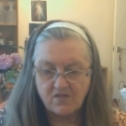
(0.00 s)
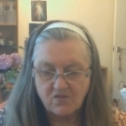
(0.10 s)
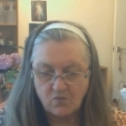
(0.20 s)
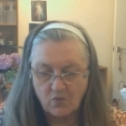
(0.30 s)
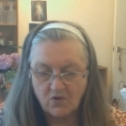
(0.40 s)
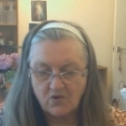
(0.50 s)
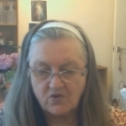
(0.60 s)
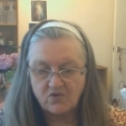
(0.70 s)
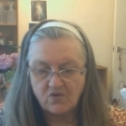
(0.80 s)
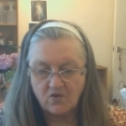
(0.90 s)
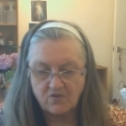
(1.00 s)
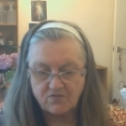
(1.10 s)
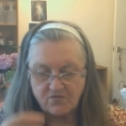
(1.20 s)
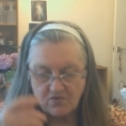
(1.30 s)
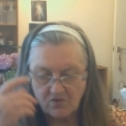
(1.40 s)
the word of
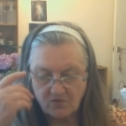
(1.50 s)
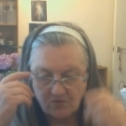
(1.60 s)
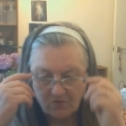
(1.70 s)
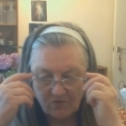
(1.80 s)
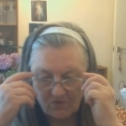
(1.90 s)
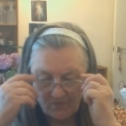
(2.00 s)
the Lord.